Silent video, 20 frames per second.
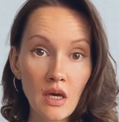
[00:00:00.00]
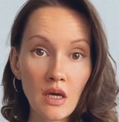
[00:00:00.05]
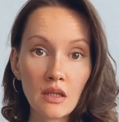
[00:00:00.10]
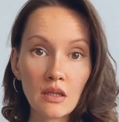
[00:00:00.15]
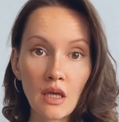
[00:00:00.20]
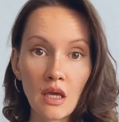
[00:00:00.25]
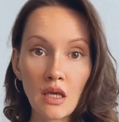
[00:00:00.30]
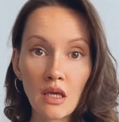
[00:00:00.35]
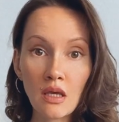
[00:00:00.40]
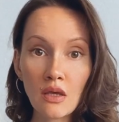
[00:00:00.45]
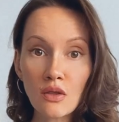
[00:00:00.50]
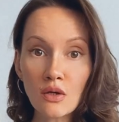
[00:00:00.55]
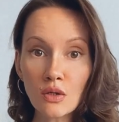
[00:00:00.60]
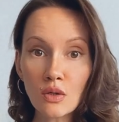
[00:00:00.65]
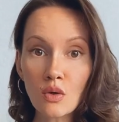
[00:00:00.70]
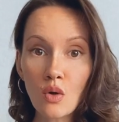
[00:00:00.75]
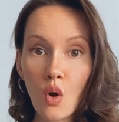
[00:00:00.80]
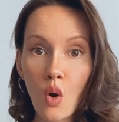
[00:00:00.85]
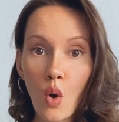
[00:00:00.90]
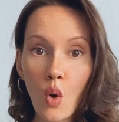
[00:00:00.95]
They either
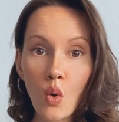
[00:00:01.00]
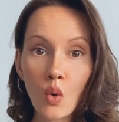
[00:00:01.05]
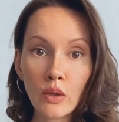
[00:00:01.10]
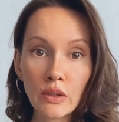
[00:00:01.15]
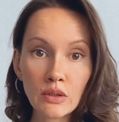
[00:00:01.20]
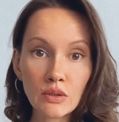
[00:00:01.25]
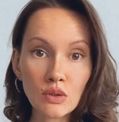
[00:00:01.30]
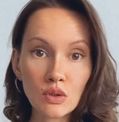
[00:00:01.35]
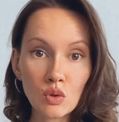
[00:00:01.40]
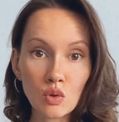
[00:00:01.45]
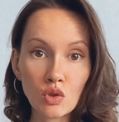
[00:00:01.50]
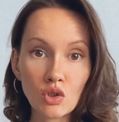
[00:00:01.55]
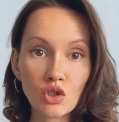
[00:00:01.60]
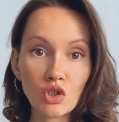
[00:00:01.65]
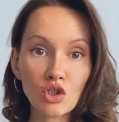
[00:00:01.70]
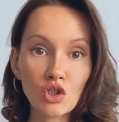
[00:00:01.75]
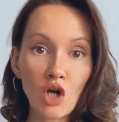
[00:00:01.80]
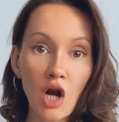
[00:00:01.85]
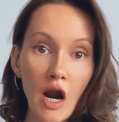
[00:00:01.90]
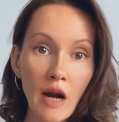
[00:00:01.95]
go into a
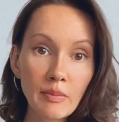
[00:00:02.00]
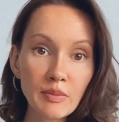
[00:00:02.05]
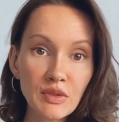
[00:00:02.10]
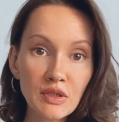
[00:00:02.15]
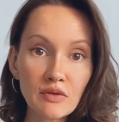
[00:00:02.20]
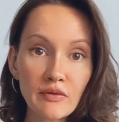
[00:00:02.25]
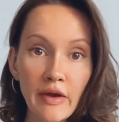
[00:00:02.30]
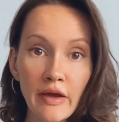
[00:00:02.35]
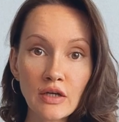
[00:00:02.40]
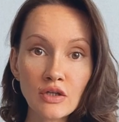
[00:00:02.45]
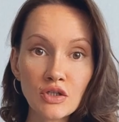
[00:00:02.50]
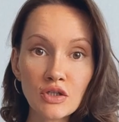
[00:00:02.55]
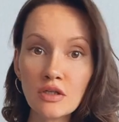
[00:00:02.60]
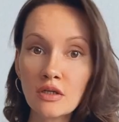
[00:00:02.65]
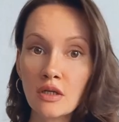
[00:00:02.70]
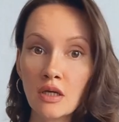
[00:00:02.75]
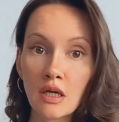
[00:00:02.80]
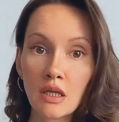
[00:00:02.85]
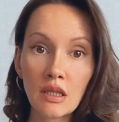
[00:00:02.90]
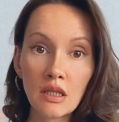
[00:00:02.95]
sharp
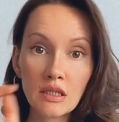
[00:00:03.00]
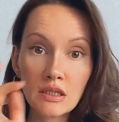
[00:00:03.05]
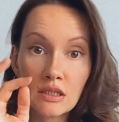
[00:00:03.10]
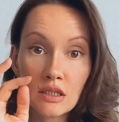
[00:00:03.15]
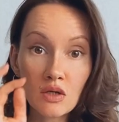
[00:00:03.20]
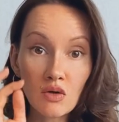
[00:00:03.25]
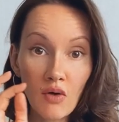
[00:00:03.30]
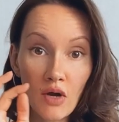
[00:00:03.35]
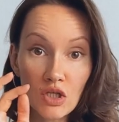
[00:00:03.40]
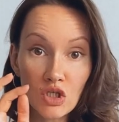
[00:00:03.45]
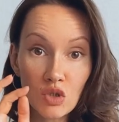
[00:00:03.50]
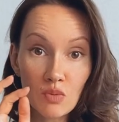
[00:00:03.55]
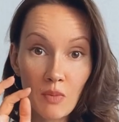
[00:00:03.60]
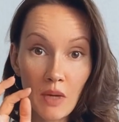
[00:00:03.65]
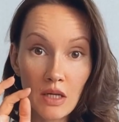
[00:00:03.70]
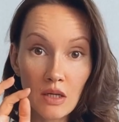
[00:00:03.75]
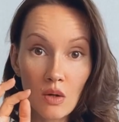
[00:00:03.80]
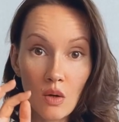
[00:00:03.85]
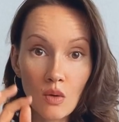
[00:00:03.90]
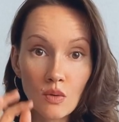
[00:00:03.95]
direction and they scratch my
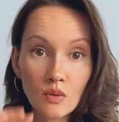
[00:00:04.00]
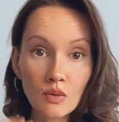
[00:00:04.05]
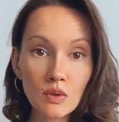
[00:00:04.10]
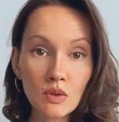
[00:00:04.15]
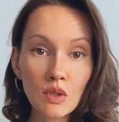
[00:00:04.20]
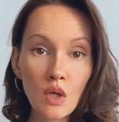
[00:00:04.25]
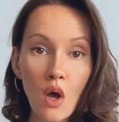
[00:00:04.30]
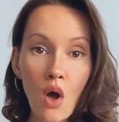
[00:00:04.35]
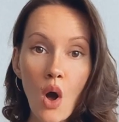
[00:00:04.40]
nose,